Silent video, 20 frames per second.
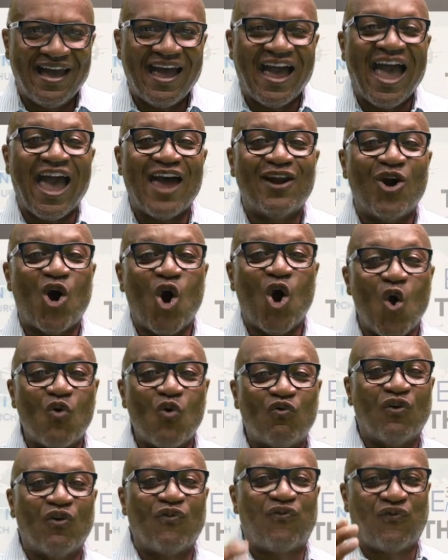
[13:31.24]
and
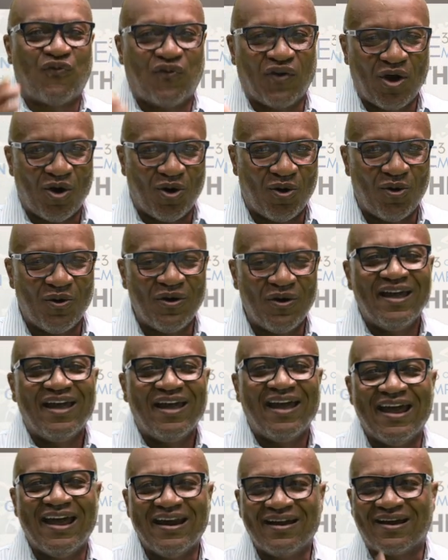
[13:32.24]
overflow
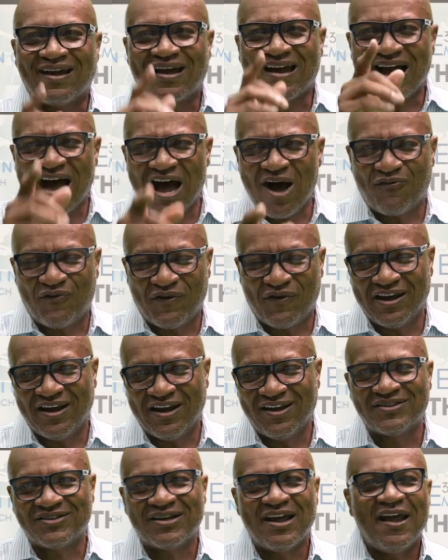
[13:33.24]
in
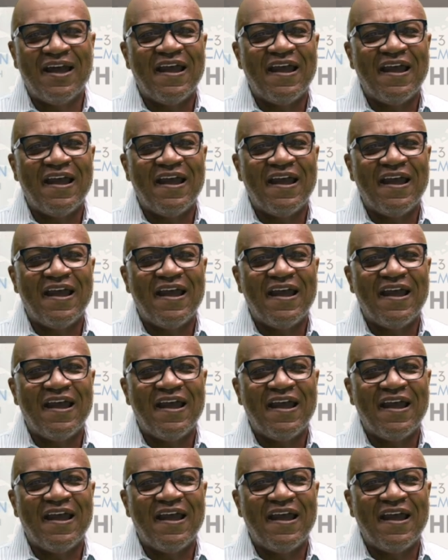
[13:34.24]
confidence